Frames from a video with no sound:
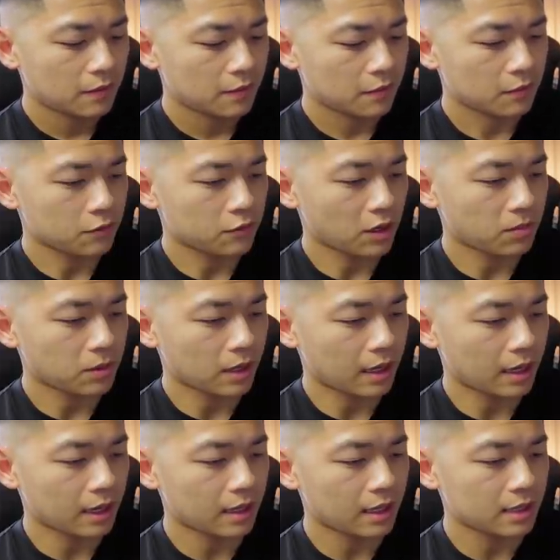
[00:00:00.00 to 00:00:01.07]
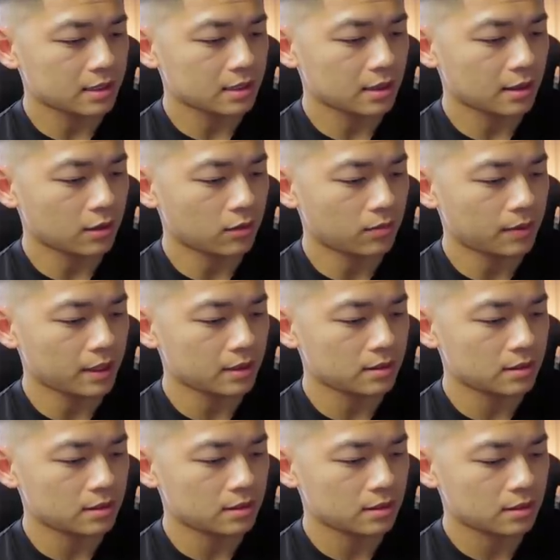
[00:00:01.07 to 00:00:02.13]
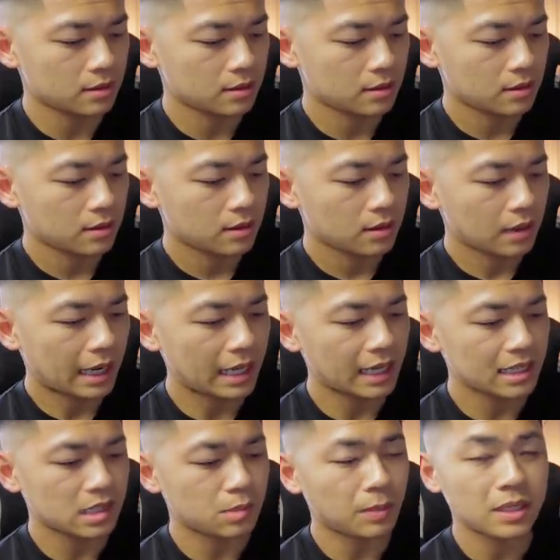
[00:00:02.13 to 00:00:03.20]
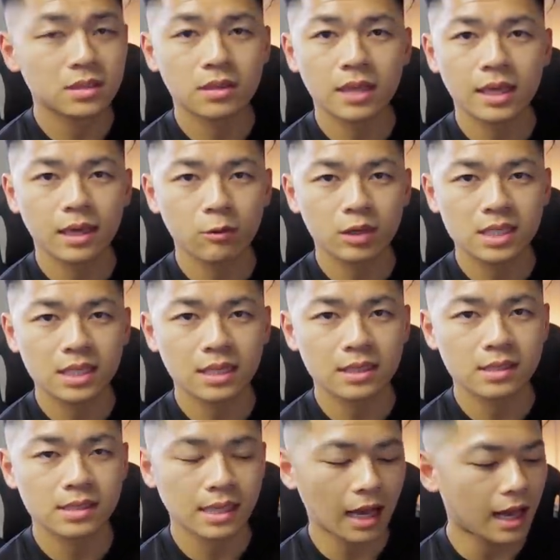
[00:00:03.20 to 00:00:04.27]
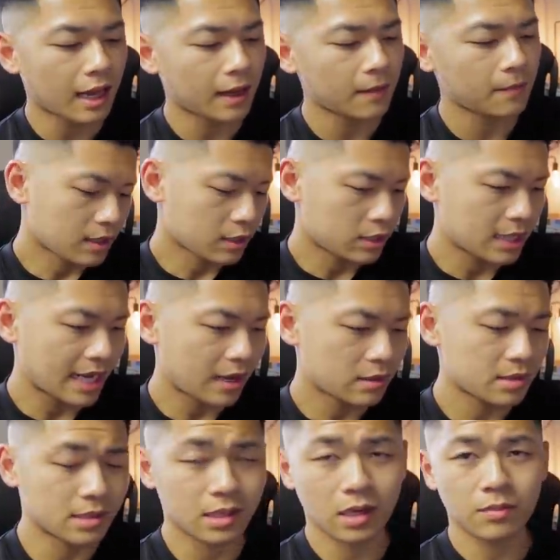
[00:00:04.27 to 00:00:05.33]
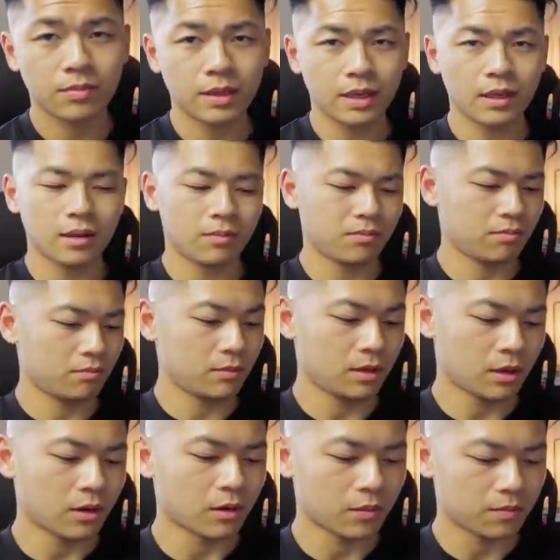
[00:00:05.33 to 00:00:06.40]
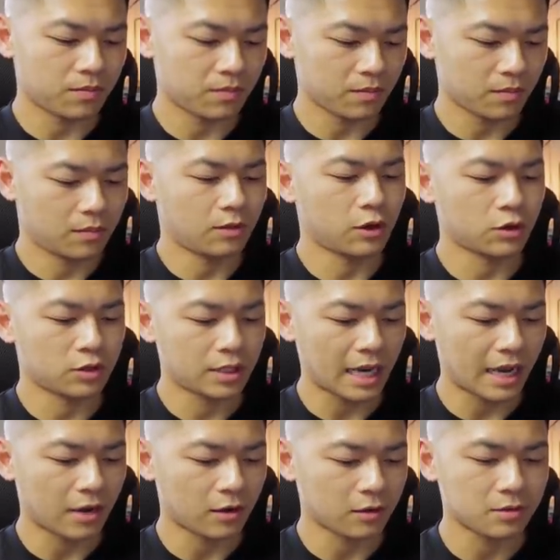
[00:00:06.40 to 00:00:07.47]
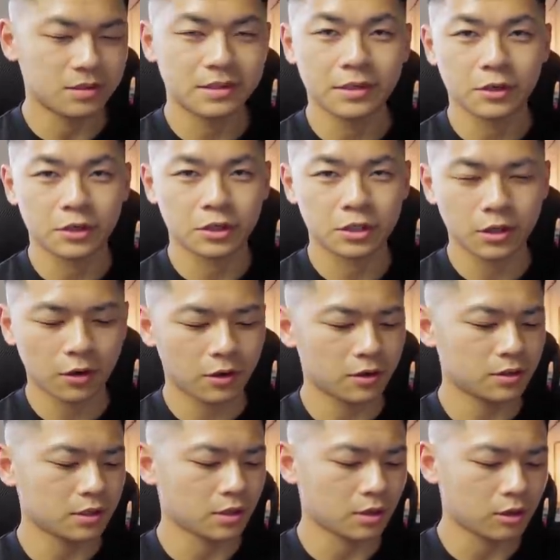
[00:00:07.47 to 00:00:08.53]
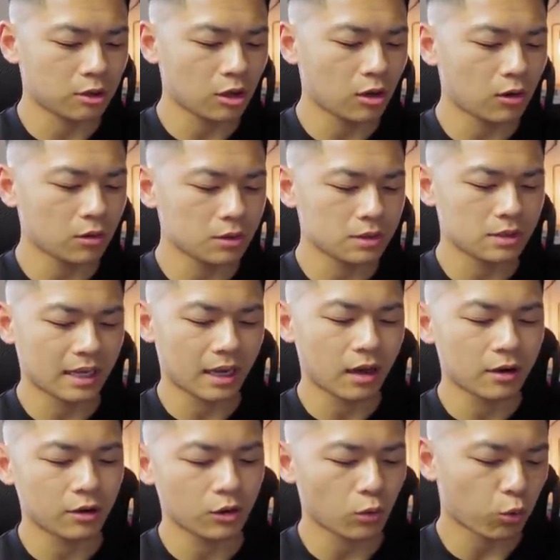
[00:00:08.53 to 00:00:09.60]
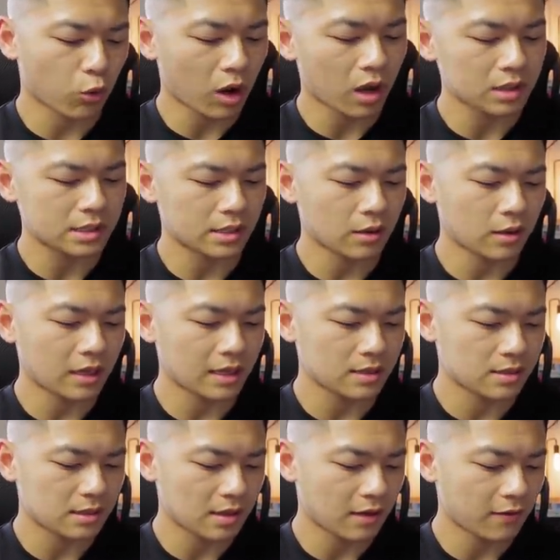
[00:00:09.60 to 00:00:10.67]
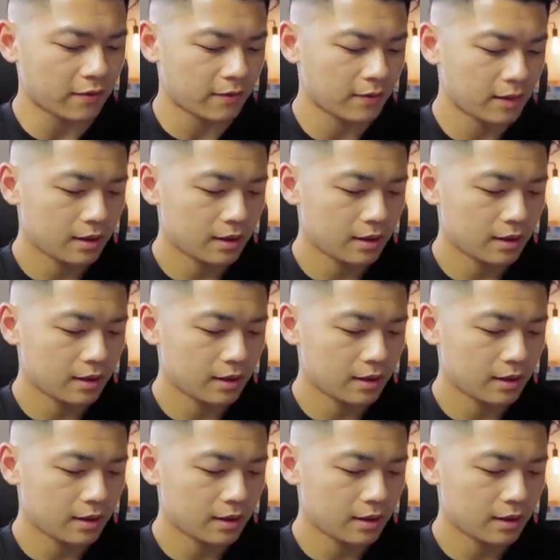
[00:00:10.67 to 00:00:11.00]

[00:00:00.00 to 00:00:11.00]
We're going to drop the highlights a little bit. Highlights is basically what's in the sky. And shadows is going to be, you know, your shadows, your shirts, your clothes, like under the rocks and all that stuff.